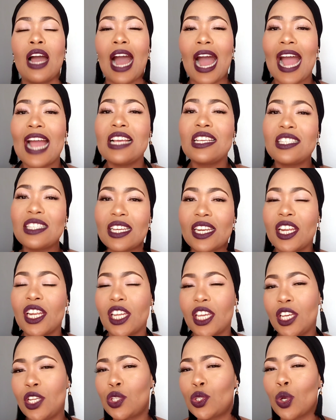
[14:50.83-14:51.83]
I started
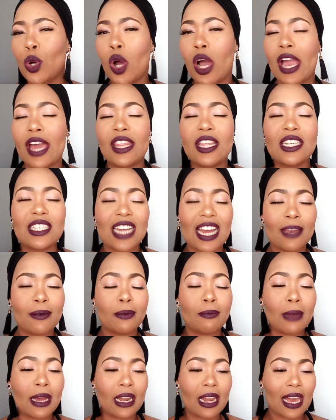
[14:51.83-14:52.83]
keto at the time
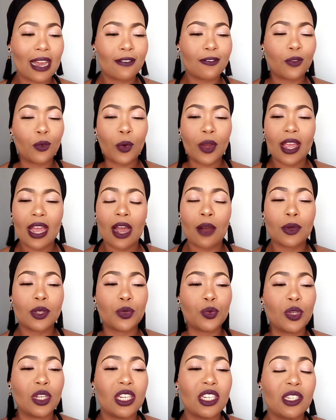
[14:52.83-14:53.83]
in my life where I
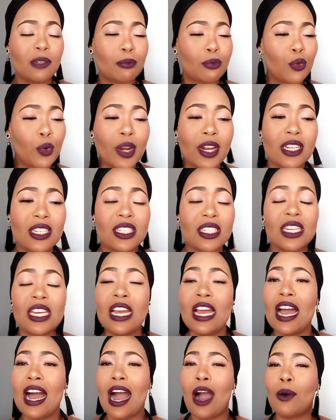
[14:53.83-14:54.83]
was really depressed.
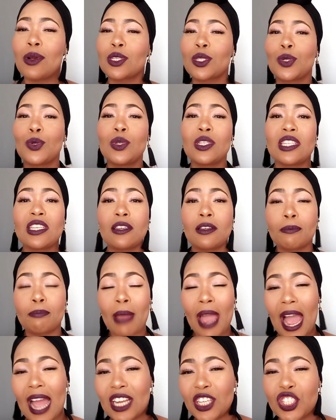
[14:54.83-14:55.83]
I was losing
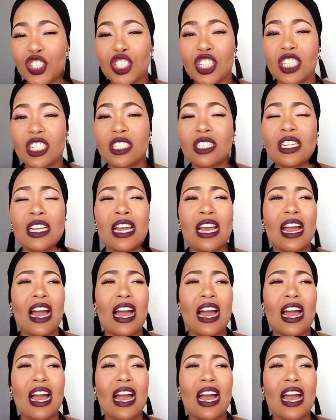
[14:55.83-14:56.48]
passion.